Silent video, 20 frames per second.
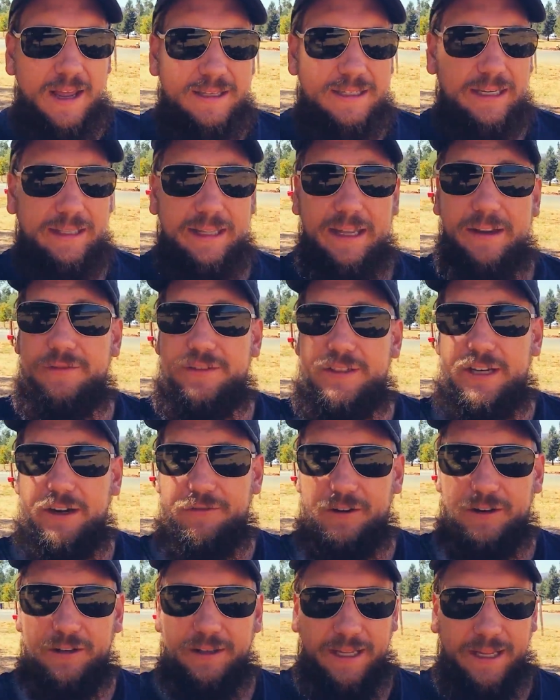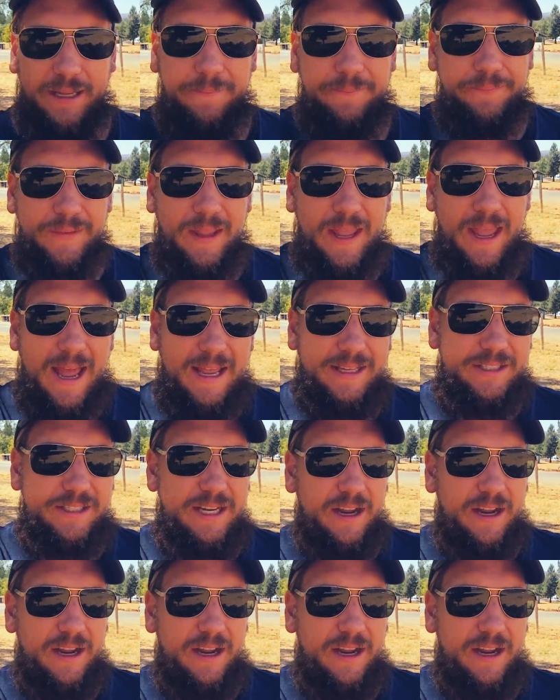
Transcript: to live differently has